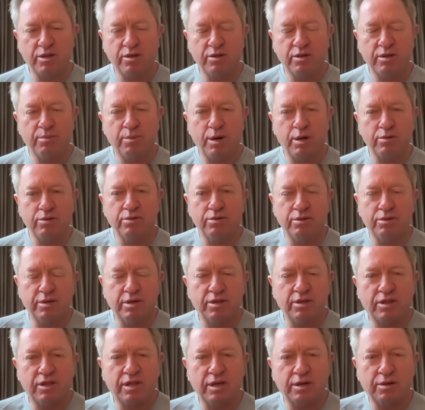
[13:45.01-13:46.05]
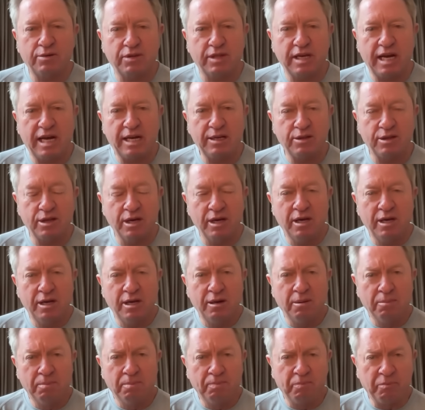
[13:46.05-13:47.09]
So the model itself sounds
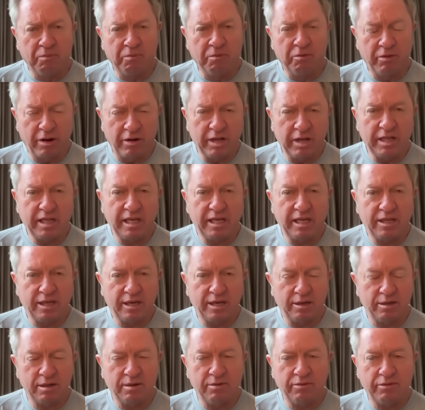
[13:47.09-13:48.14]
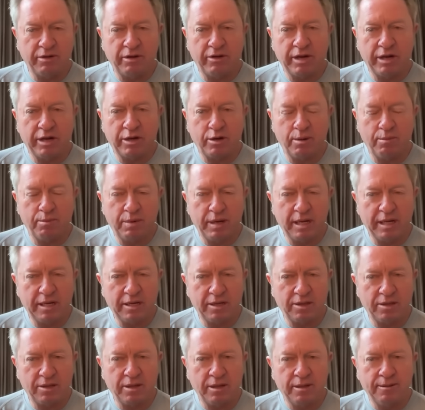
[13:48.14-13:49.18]
very detailed and very
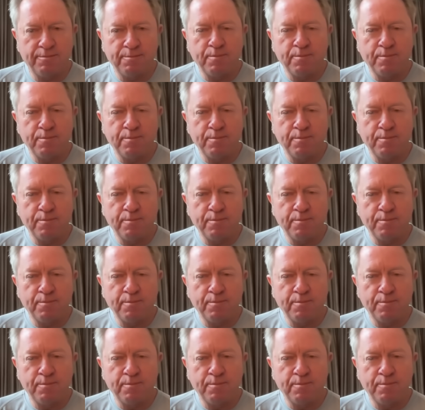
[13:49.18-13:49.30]
complex.